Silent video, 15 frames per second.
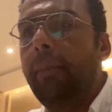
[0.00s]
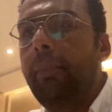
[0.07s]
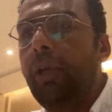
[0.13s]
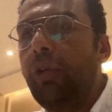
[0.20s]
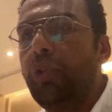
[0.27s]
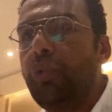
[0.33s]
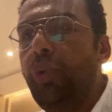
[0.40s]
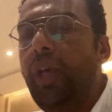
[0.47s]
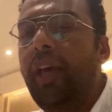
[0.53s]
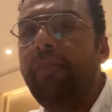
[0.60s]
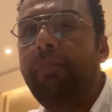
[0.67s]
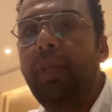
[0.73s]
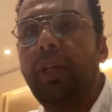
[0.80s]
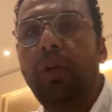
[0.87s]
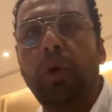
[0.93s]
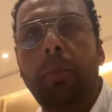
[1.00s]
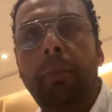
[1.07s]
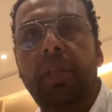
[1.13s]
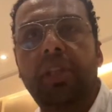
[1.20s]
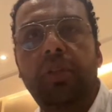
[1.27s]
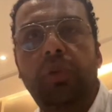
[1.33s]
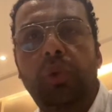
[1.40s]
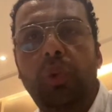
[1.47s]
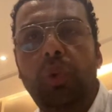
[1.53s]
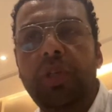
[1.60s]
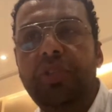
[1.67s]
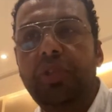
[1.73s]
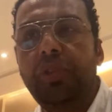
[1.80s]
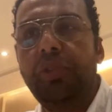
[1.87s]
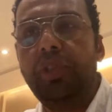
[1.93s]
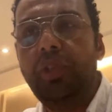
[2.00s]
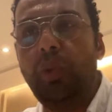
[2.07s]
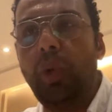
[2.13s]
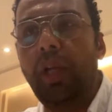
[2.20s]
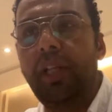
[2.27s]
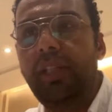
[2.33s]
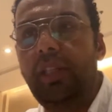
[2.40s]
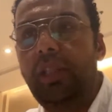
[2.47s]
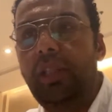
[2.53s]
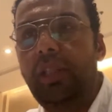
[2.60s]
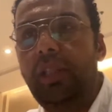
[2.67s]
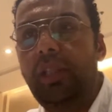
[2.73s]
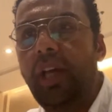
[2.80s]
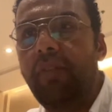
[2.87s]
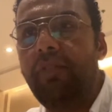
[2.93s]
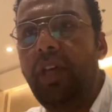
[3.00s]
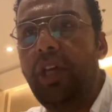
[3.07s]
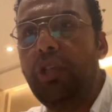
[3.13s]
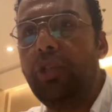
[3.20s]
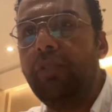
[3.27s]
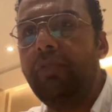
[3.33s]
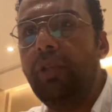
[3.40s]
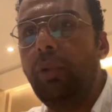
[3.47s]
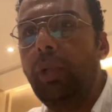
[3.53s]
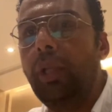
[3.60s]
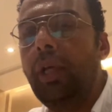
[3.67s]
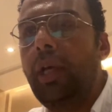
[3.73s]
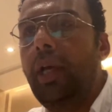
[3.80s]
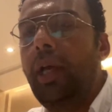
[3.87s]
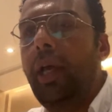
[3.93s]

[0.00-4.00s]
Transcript: because we have been committed to a certain quality of the aviation fuel.